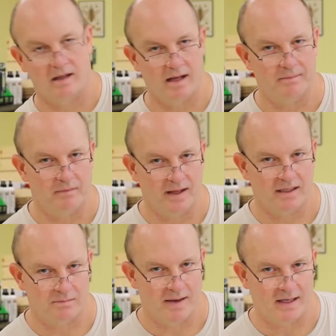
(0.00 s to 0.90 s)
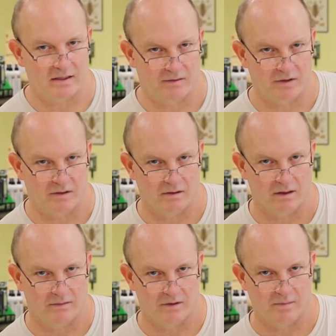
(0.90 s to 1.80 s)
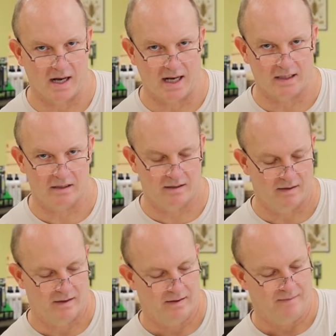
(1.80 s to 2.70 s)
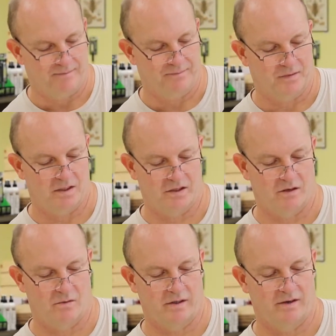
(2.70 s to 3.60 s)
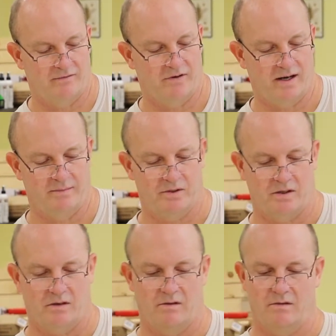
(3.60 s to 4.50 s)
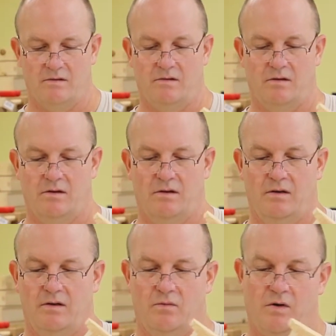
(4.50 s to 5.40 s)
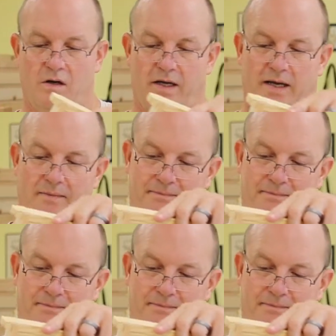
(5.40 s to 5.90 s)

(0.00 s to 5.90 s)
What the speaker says: lot less mess of your box, because you don't want your frames all wonky.